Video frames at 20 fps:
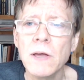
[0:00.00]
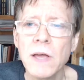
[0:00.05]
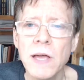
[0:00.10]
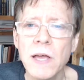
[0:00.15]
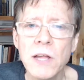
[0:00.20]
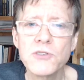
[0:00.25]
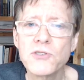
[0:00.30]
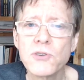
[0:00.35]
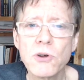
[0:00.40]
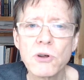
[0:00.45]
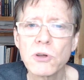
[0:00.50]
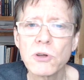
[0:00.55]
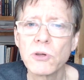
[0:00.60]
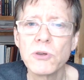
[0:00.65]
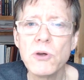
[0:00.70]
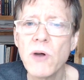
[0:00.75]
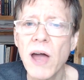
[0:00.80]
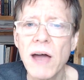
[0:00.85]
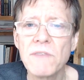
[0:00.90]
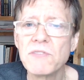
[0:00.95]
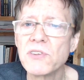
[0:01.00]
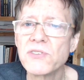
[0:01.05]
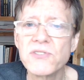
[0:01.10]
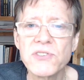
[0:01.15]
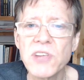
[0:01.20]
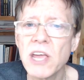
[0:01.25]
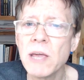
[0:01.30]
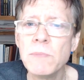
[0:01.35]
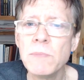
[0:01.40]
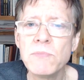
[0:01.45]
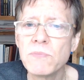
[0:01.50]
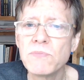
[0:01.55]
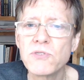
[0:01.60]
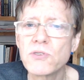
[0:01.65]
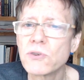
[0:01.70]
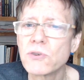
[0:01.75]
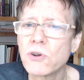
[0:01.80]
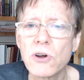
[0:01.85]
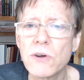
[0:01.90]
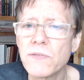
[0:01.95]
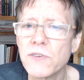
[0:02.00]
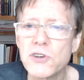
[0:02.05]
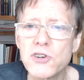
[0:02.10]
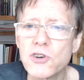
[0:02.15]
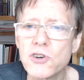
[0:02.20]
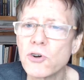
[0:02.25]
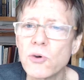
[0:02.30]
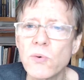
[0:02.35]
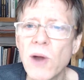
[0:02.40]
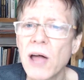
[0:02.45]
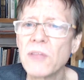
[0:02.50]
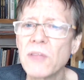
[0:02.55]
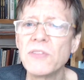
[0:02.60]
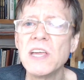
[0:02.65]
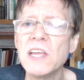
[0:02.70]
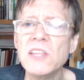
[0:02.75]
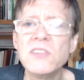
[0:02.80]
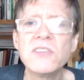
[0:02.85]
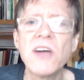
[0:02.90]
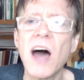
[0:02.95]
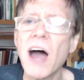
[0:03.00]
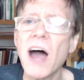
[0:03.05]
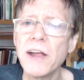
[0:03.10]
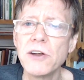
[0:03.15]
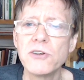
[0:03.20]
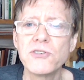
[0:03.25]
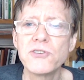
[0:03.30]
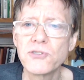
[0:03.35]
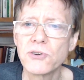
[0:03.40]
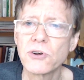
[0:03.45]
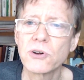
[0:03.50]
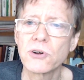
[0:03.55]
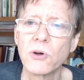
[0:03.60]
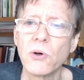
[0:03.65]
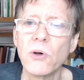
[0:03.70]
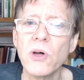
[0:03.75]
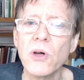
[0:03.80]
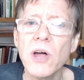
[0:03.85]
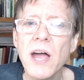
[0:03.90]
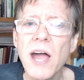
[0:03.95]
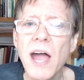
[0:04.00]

In a circle, you have the same curvature around the entire circle,